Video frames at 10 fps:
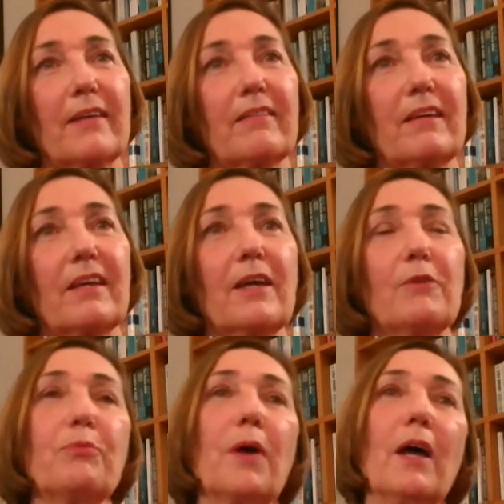I think
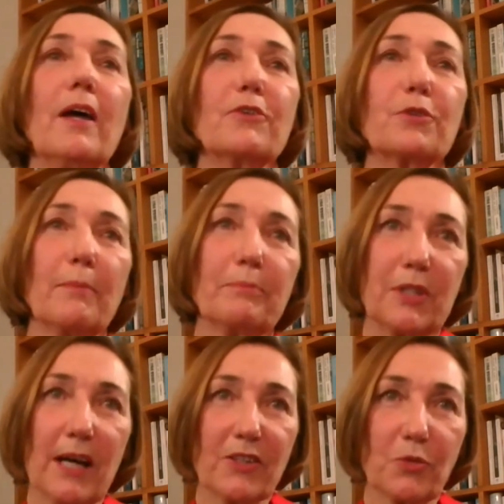if Trump
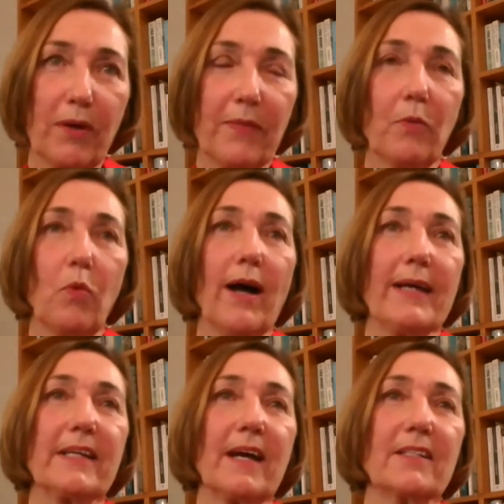does win the
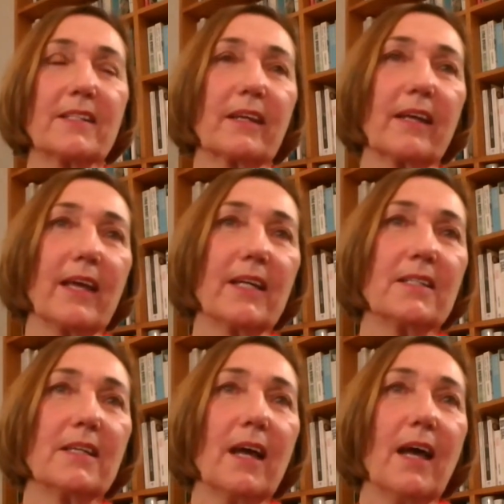White House
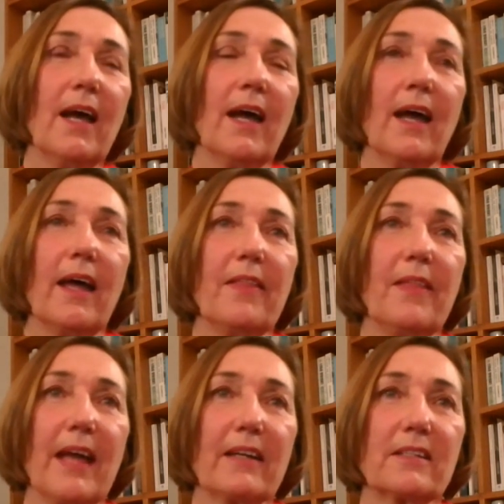again,
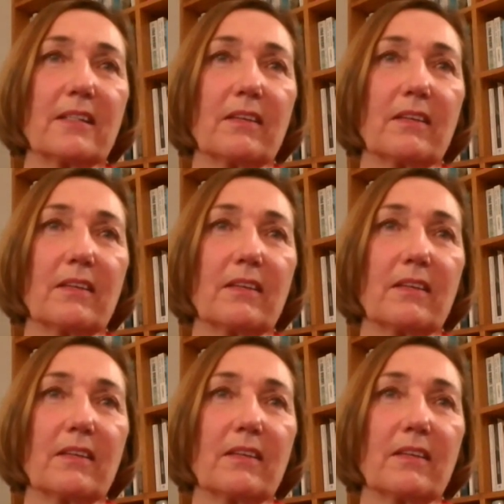that